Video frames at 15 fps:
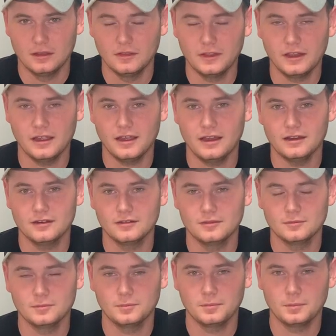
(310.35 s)
They got
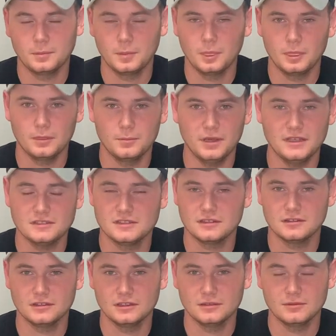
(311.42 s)

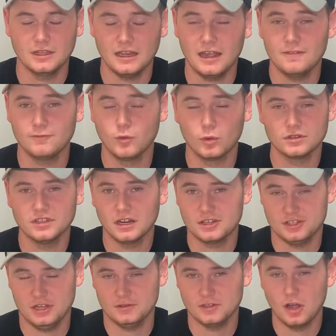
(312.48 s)
basically they got four
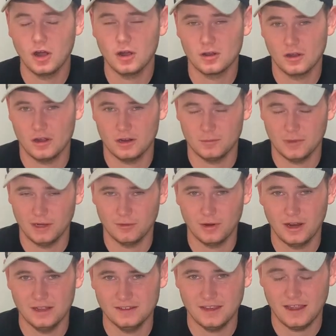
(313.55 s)
touchdowns hung on them by
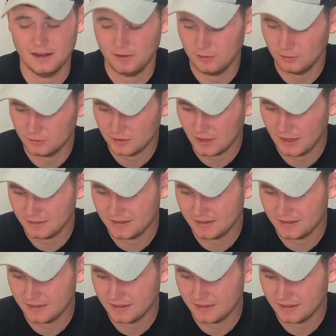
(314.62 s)
Ryan Tannehill.